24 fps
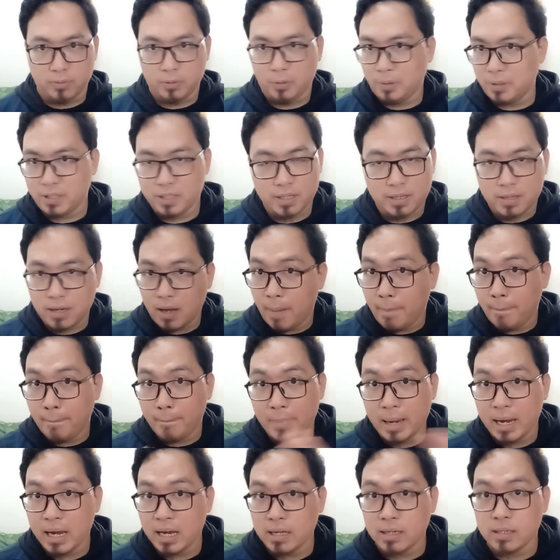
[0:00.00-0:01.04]
just
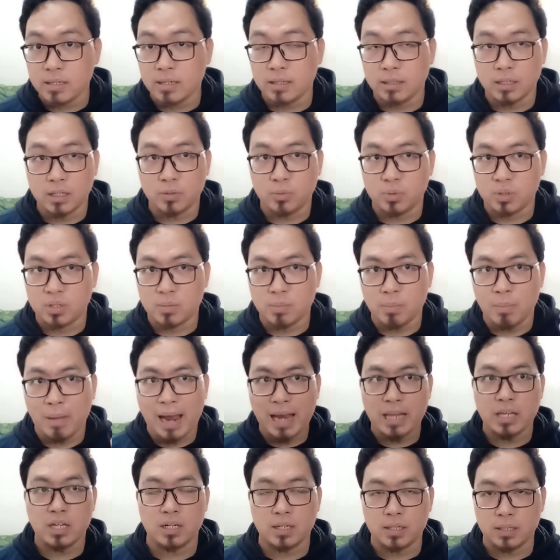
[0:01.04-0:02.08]
amazing, it was
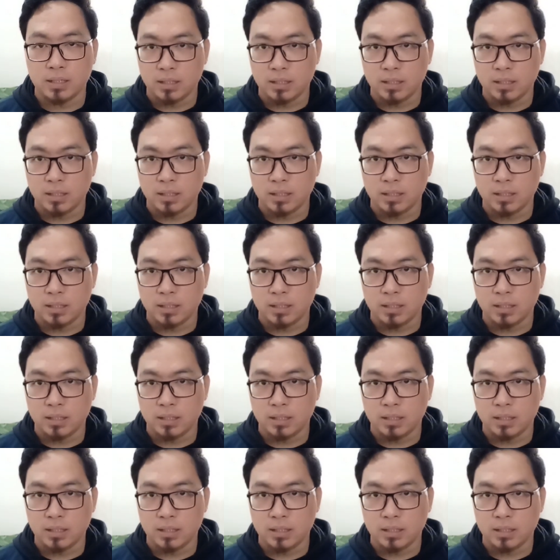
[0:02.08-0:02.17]
magical,